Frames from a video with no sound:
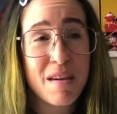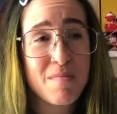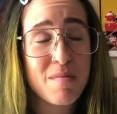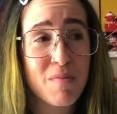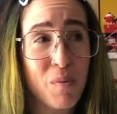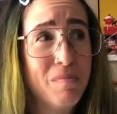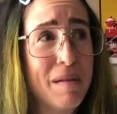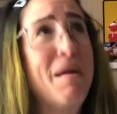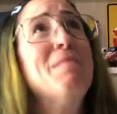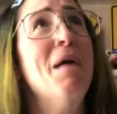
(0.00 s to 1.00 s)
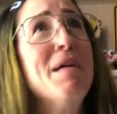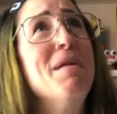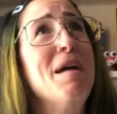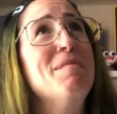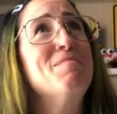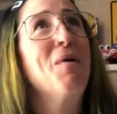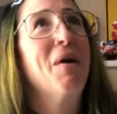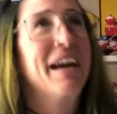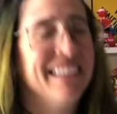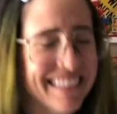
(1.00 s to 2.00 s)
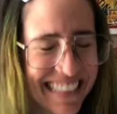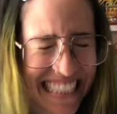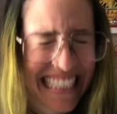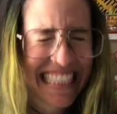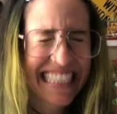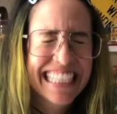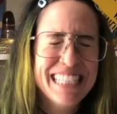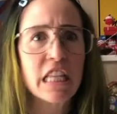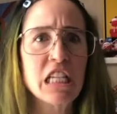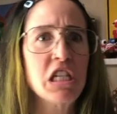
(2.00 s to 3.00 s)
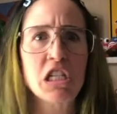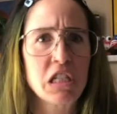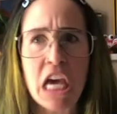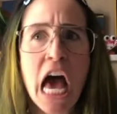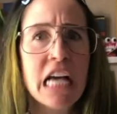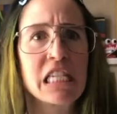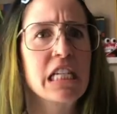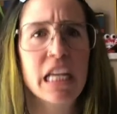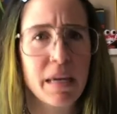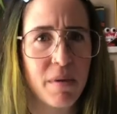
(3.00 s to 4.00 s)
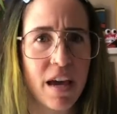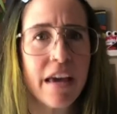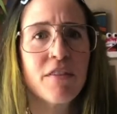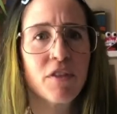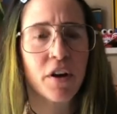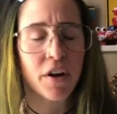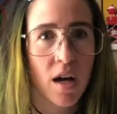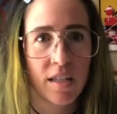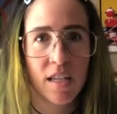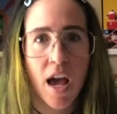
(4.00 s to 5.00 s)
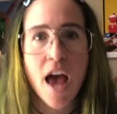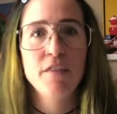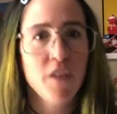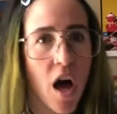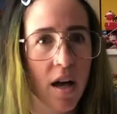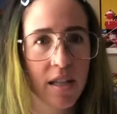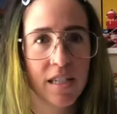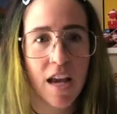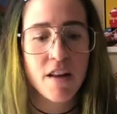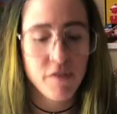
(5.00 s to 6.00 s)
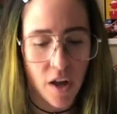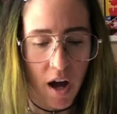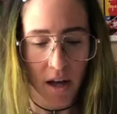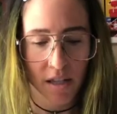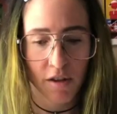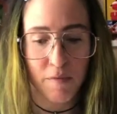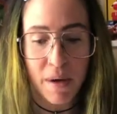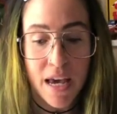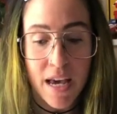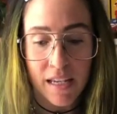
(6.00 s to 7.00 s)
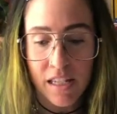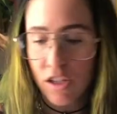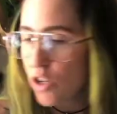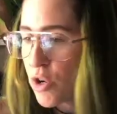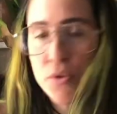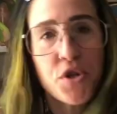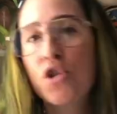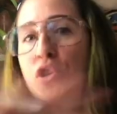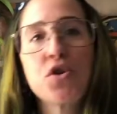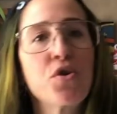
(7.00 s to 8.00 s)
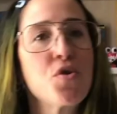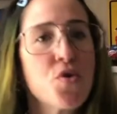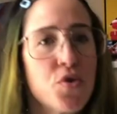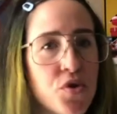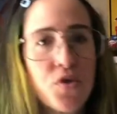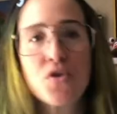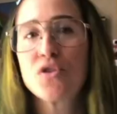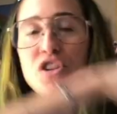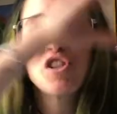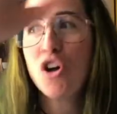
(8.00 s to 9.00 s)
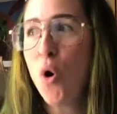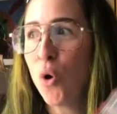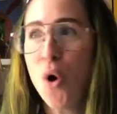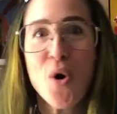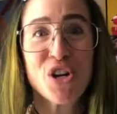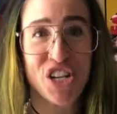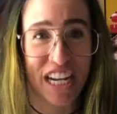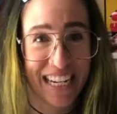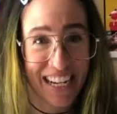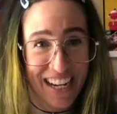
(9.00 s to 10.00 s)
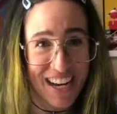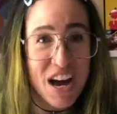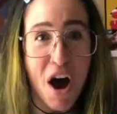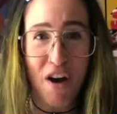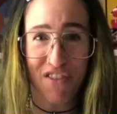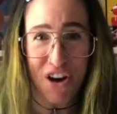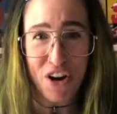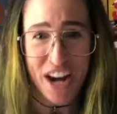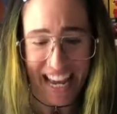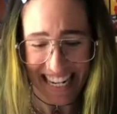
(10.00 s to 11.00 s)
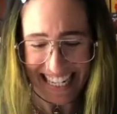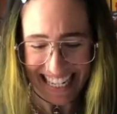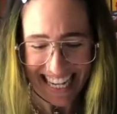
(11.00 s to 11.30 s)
baby boy. My baby boy. This is ghastly behavior. Floods of piss. Just a whole ocean of urine.